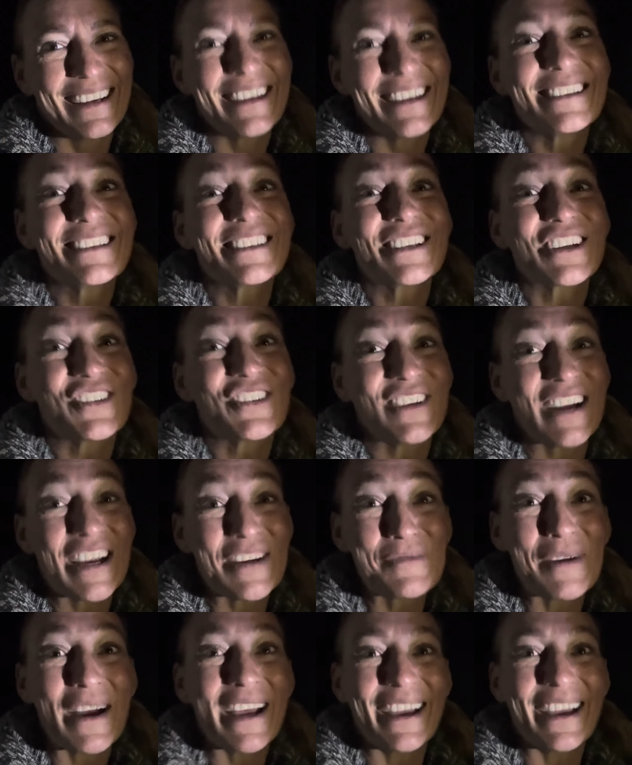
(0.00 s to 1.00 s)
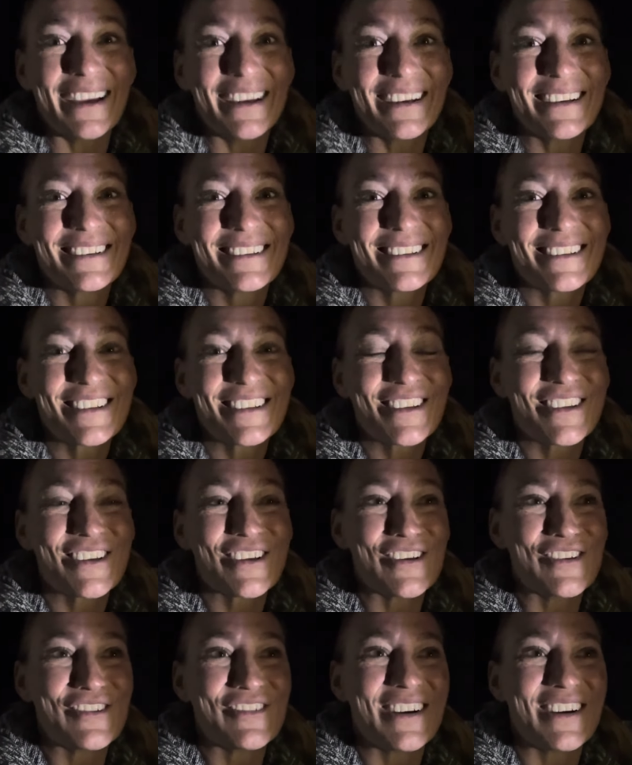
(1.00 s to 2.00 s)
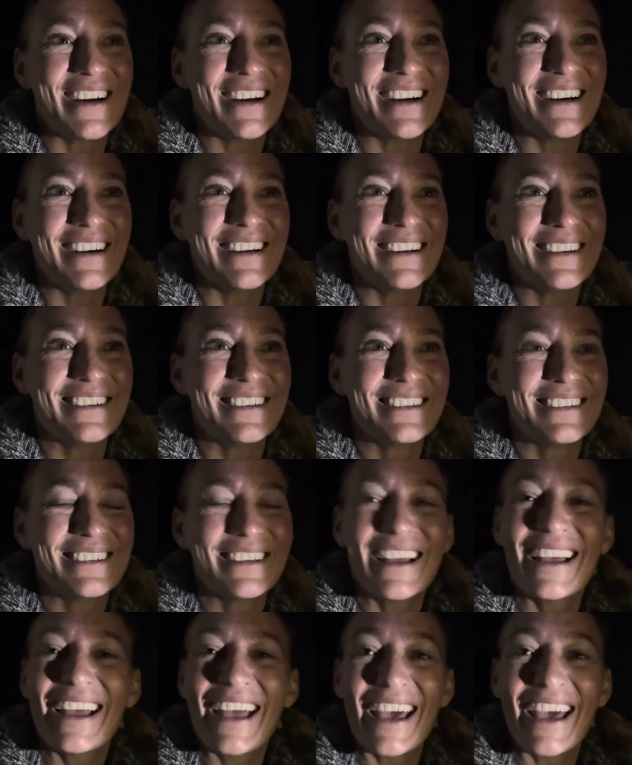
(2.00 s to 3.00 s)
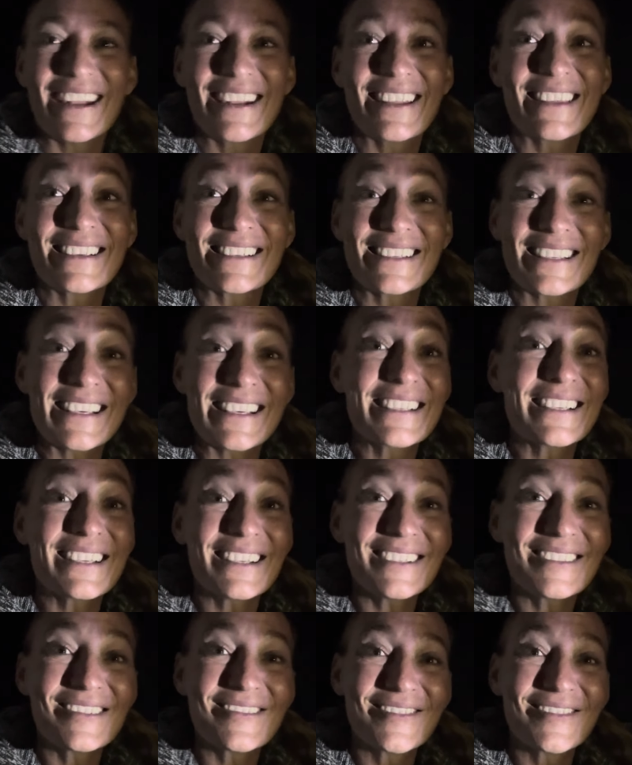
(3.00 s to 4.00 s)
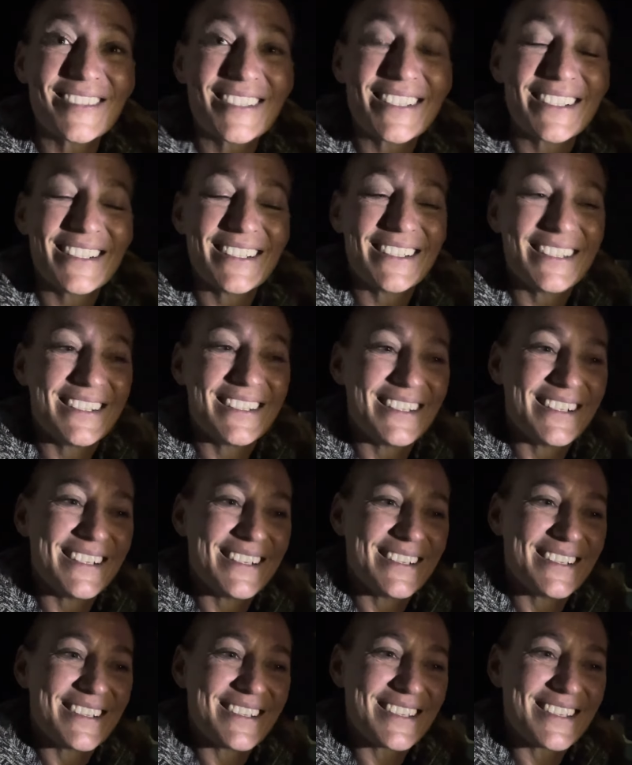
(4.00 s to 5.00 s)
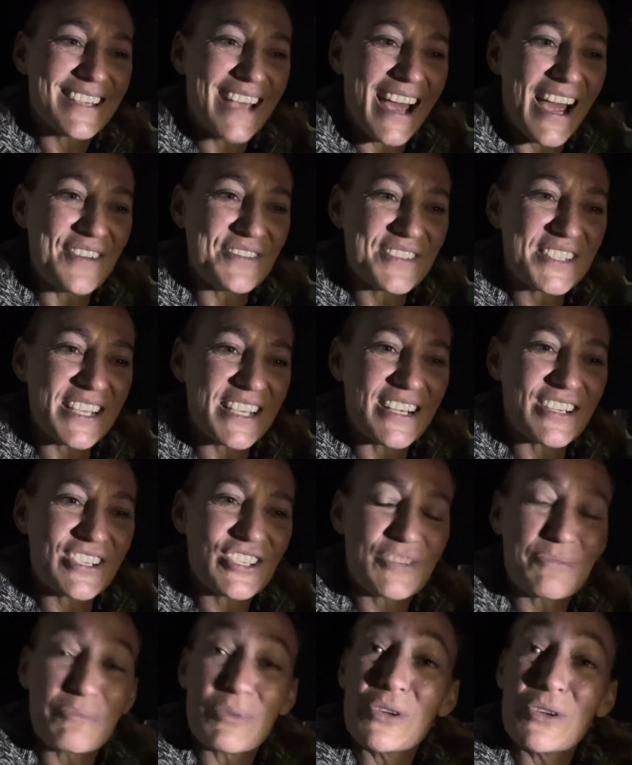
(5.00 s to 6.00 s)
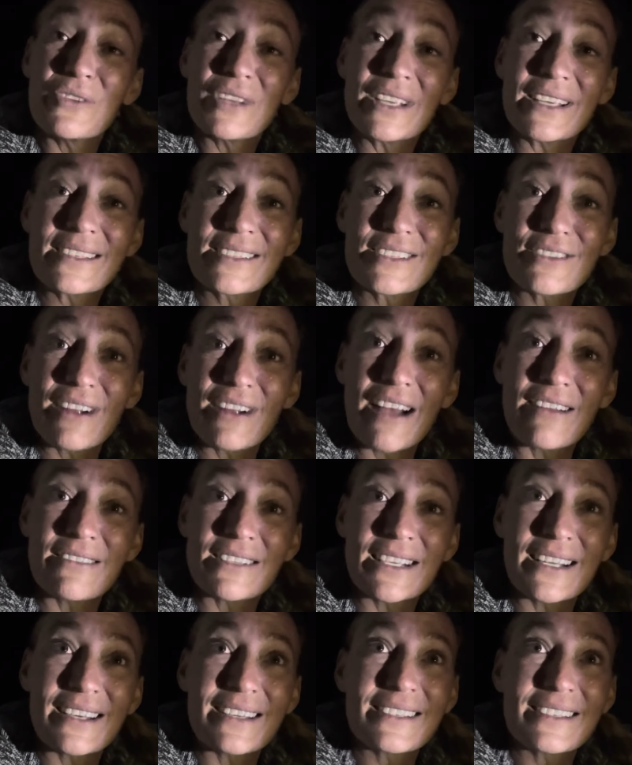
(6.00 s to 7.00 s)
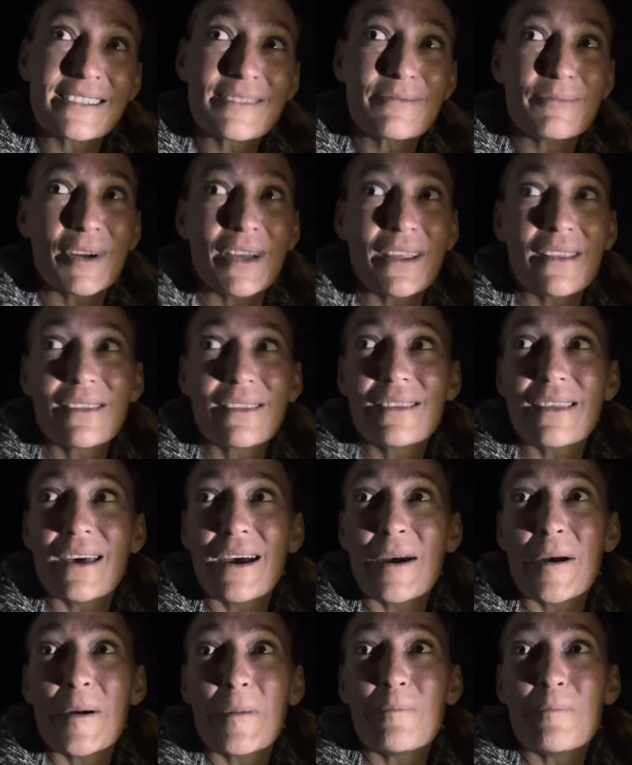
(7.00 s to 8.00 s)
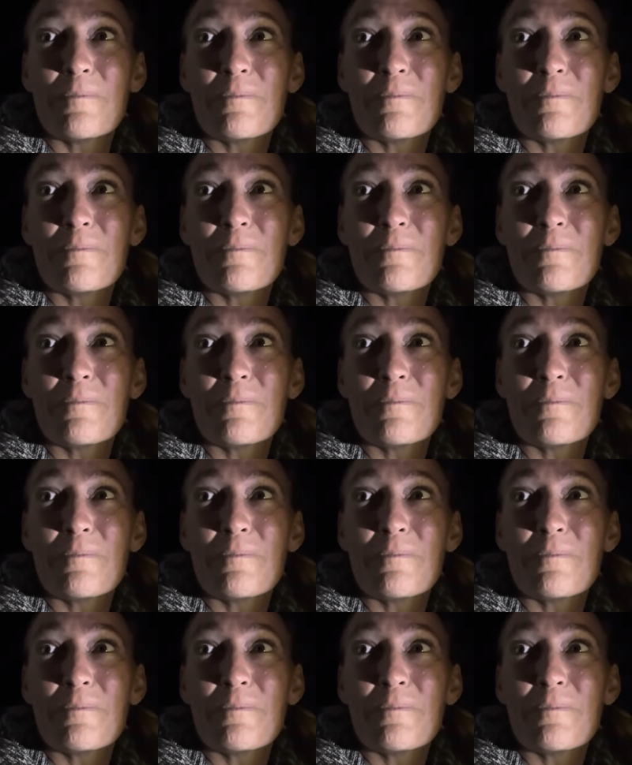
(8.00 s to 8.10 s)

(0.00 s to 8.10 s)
It's a great way to uh, end the season, to have such beauty surrounding us with um,